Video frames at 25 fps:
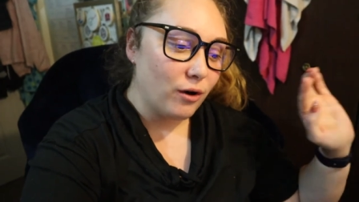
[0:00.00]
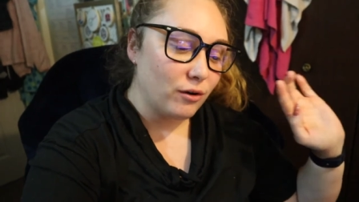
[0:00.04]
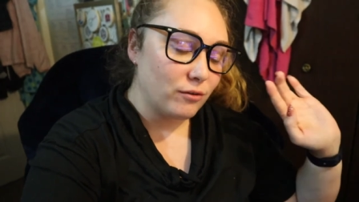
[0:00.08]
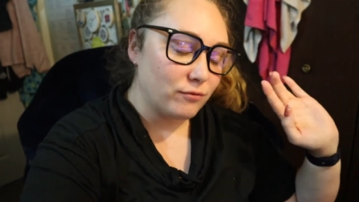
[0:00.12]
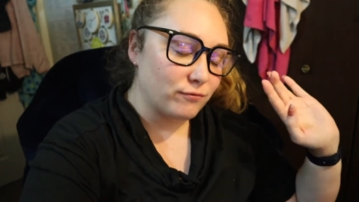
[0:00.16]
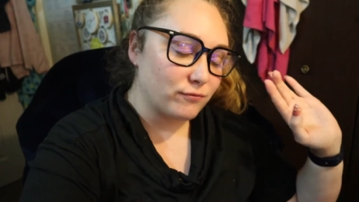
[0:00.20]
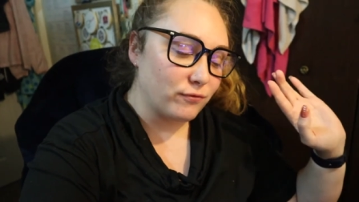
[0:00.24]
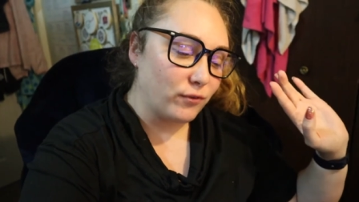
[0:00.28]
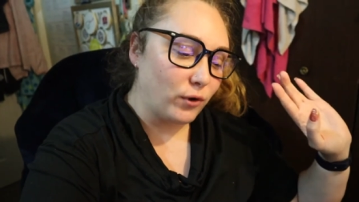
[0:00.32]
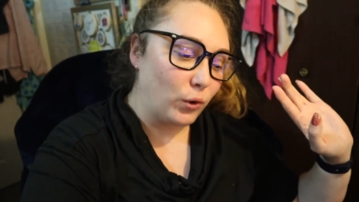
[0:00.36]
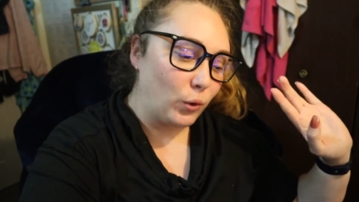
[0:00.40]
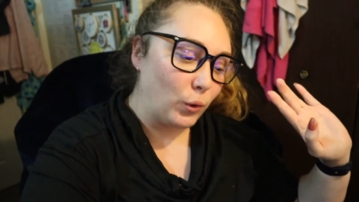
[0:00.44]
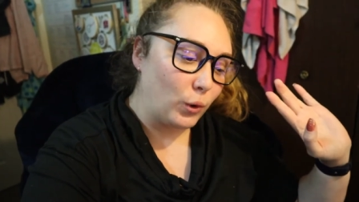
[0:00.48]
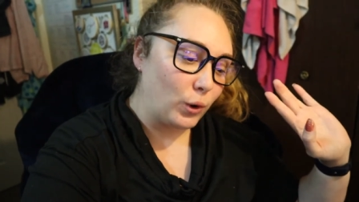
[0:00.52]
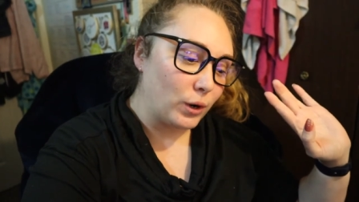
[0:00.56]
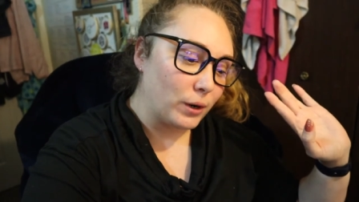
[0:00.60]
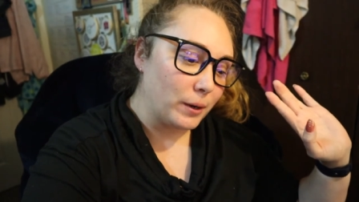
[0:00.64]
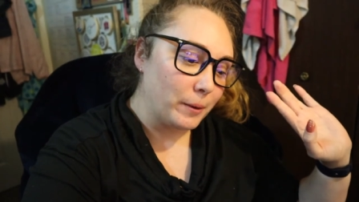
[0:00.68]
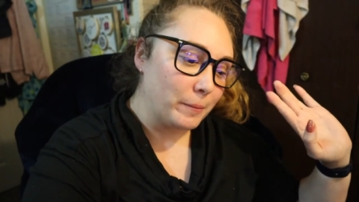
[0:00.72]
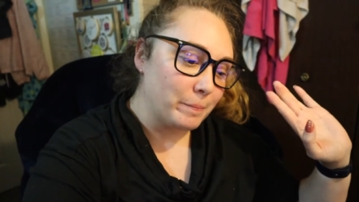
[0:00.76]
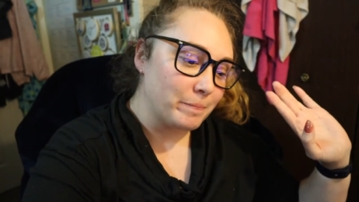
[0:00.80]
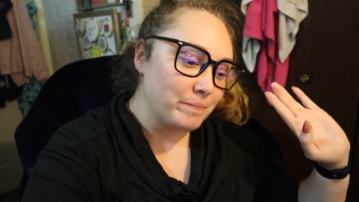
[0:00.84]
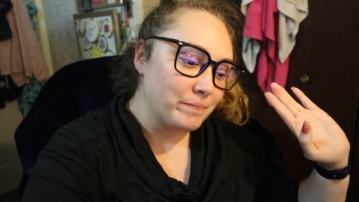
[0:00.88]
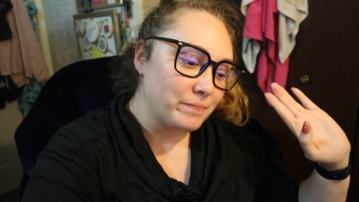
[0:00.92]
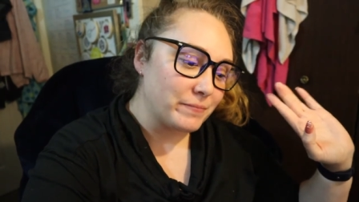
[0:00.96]

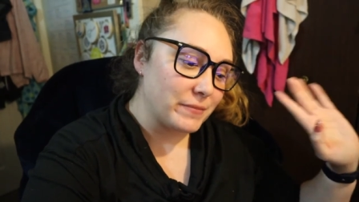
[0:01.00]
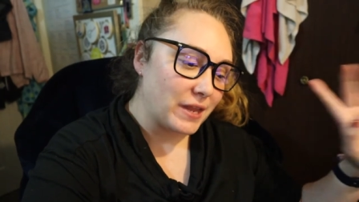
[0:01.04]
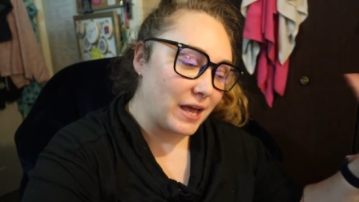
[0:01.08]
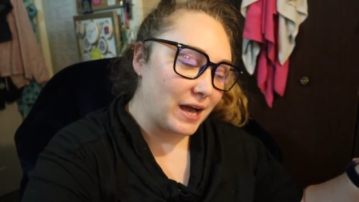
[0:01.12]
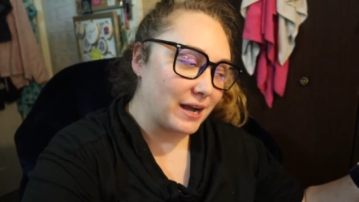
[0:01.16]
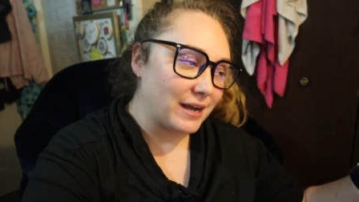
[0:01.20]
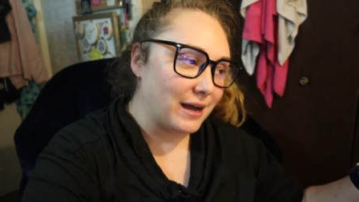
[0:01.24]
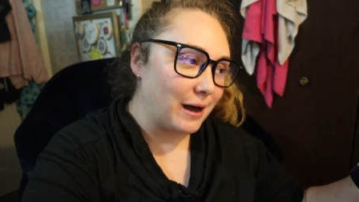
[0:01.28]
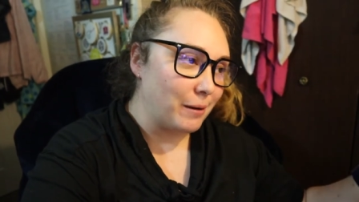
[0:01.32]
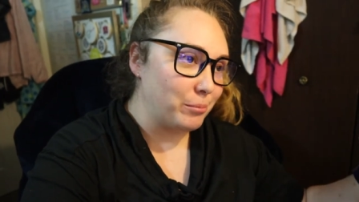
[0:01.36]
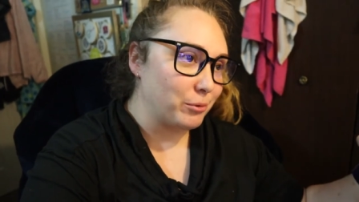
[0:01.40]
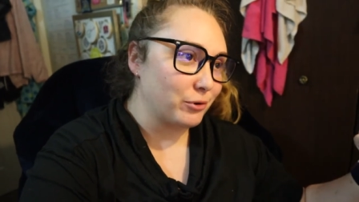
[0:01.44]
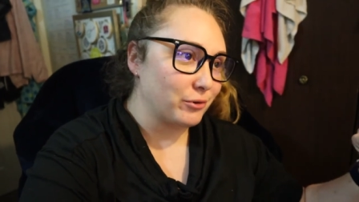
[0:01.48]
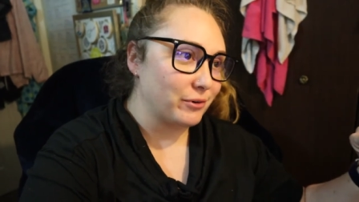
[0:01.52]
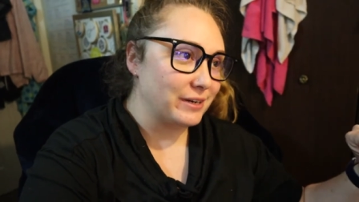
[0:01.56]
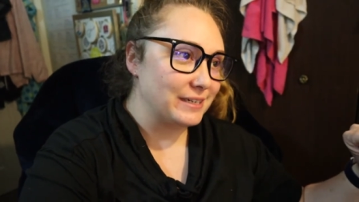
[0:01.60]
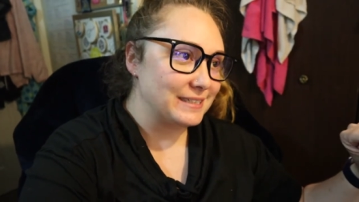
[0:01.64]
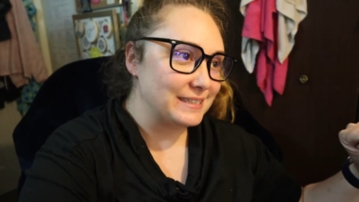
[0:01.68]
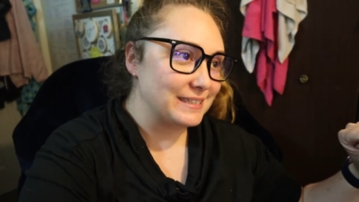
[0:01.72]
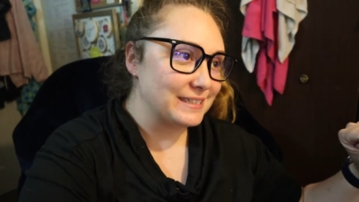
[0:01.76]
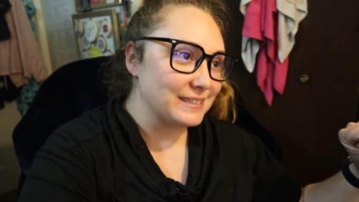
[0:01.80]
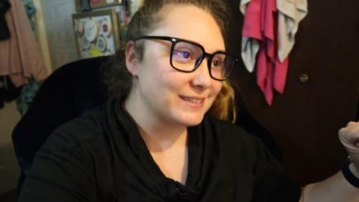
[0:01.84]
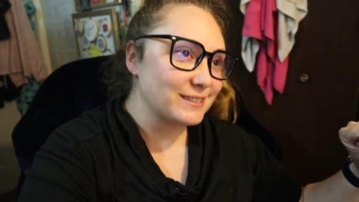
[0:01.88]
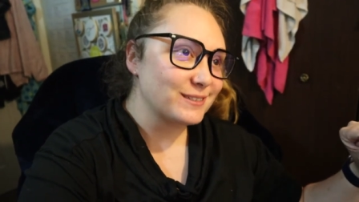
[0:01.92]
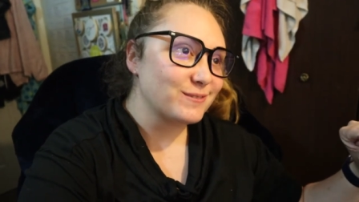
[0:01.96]
for a couple
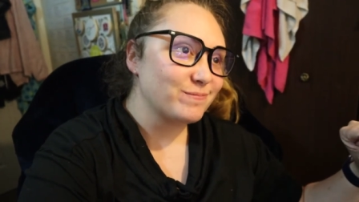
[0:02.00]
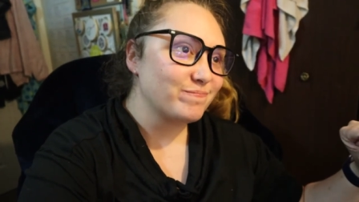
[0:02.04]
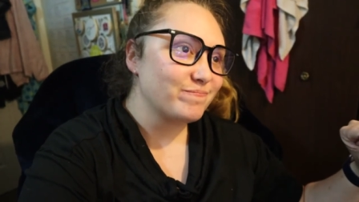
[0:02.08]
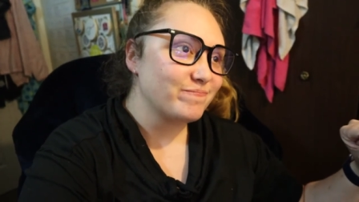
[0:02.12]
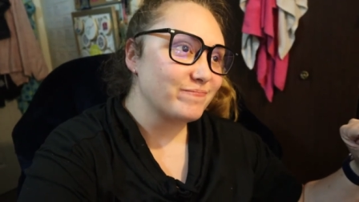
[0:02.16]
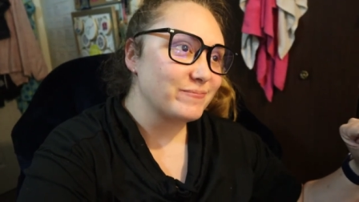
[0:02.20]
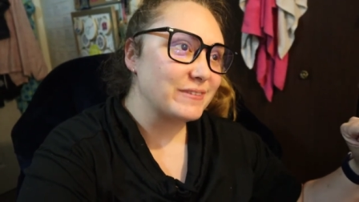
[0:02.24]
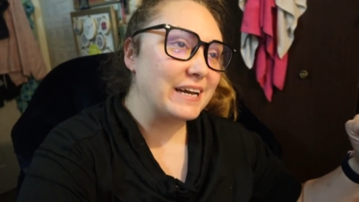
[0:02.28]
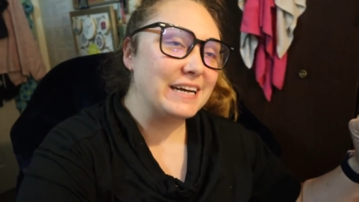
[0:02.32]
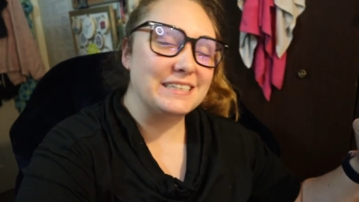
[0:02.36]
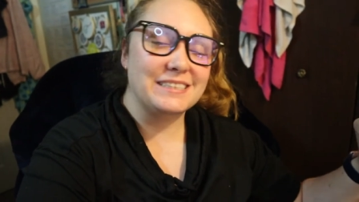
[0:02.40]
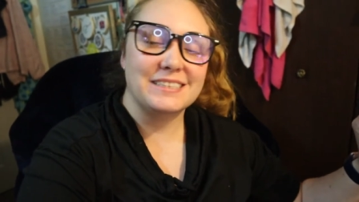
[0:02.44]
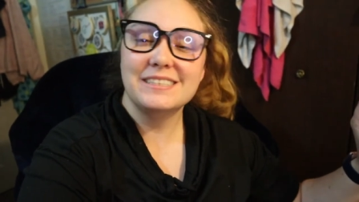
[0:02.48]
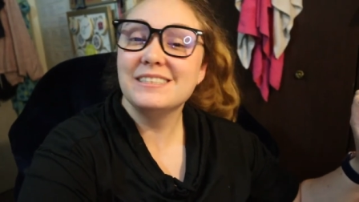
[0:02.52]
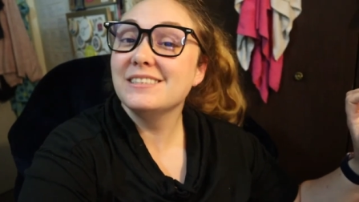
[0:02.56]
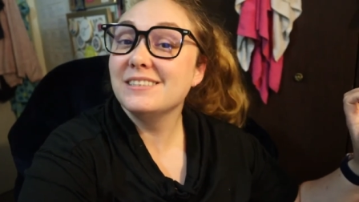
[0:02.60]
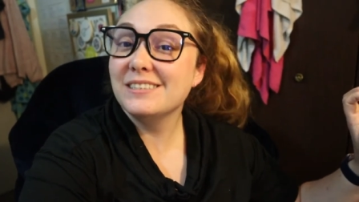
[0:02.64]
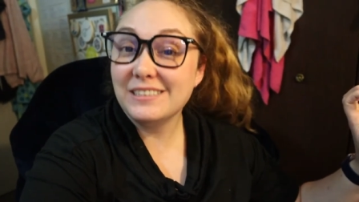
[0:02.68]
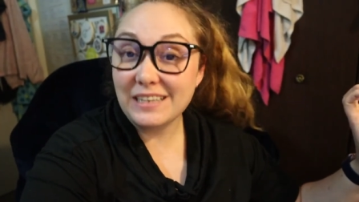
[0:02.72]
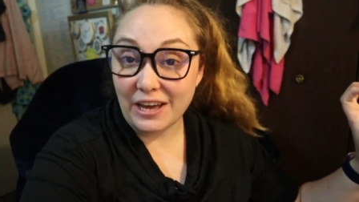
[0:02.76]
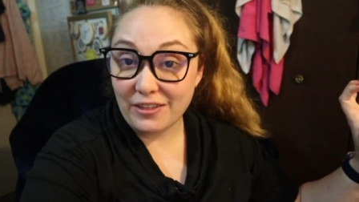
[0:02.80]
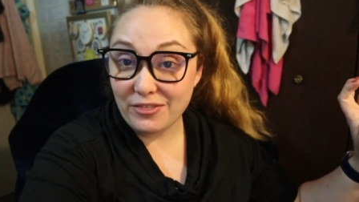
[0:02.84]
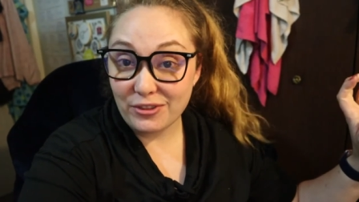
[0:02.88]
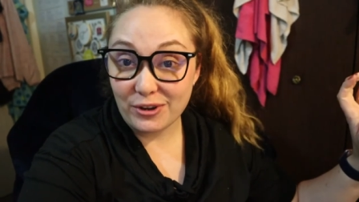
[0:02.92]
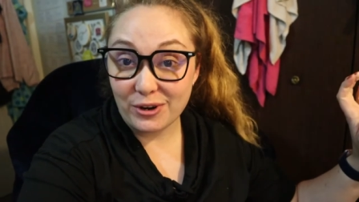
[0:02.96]
reasons. It's
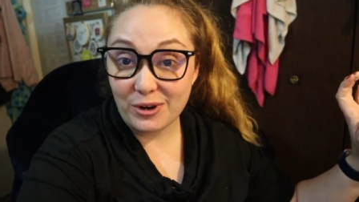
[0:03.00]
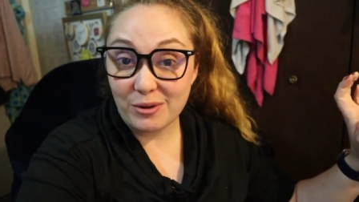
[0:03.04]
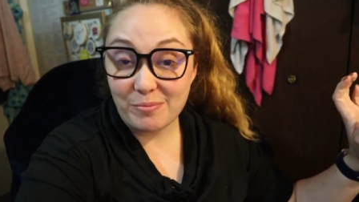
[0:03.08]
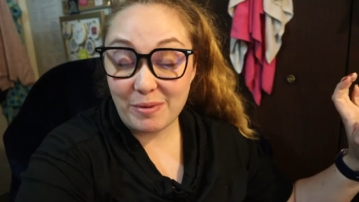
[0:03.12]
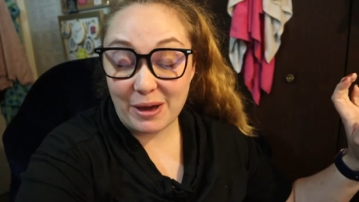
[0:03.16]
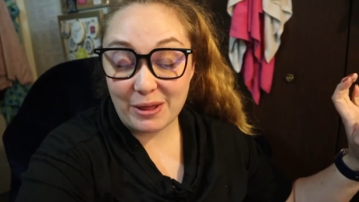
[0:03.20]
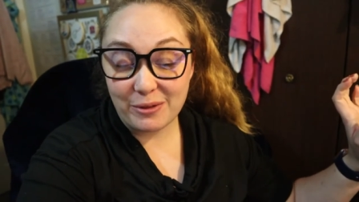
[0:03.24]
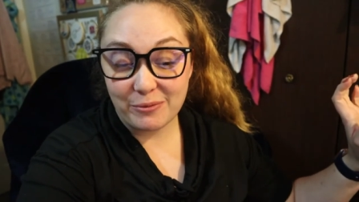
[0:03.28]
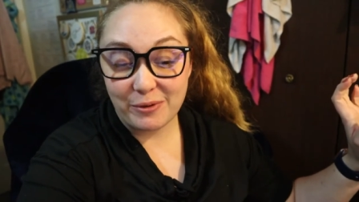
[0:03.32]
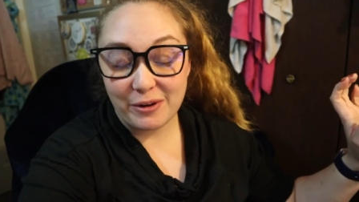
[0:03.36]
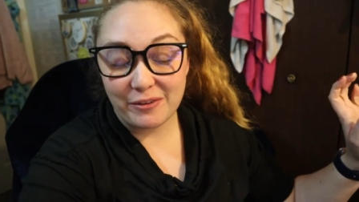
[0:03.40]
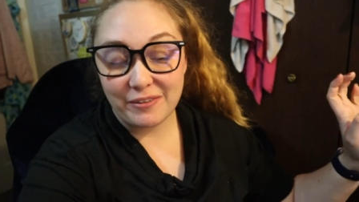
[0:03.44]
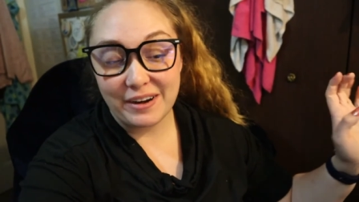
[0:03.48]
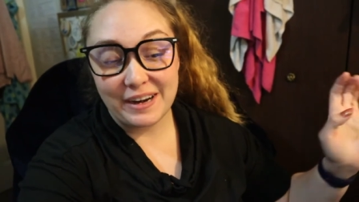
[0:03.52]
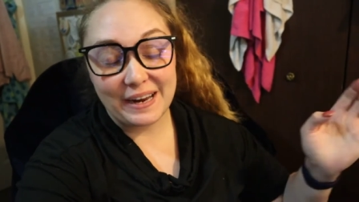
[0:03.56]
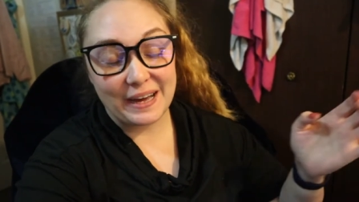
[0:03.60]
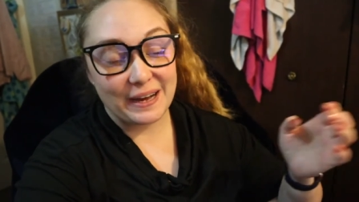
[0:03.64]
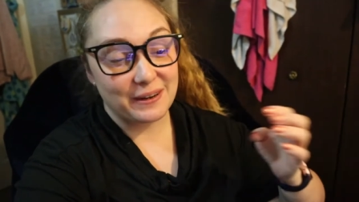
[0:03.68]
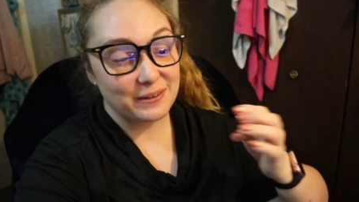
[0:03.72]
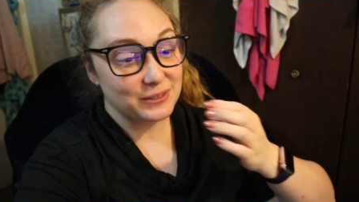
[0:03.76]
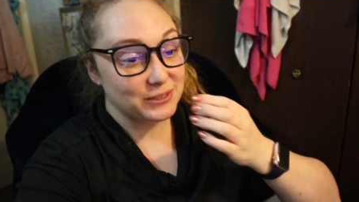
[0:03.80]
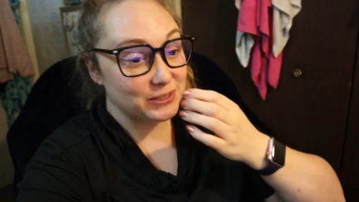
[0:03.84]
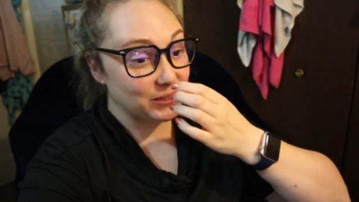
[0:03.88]
10:30 by the way right now.